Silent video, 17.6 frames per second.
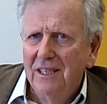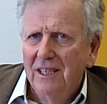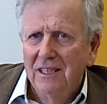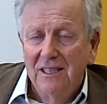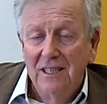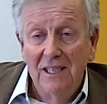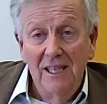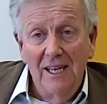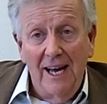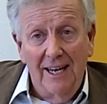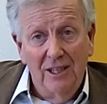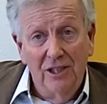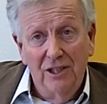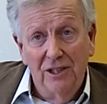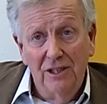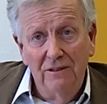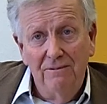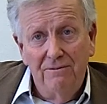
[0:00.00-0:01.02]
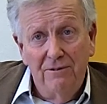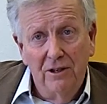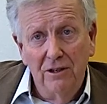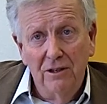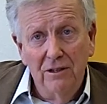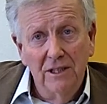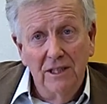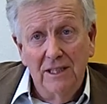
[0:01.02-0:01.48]
Does he actually
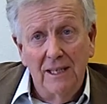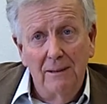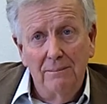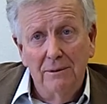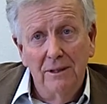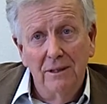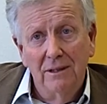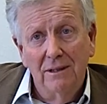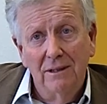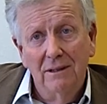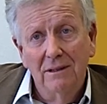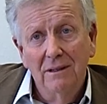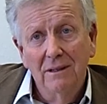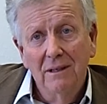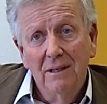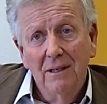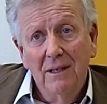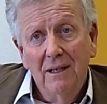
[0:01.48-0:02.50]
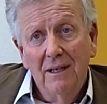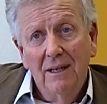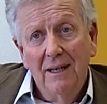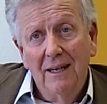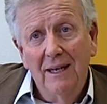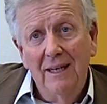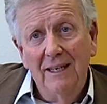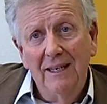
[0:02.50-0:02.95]
follow the Sabbath
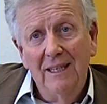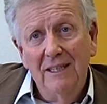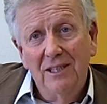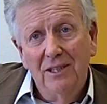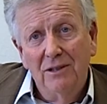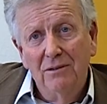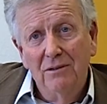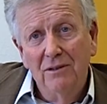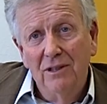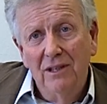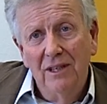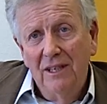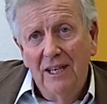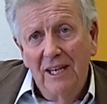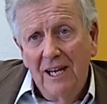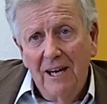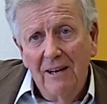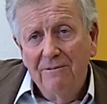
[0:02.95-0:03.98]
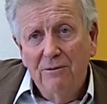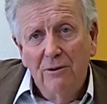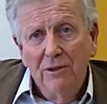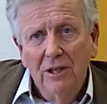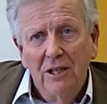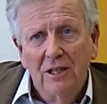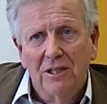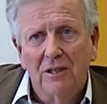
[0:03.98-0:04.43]
in his life
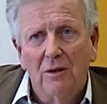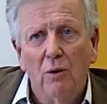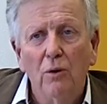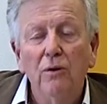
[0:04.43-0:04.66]
or not?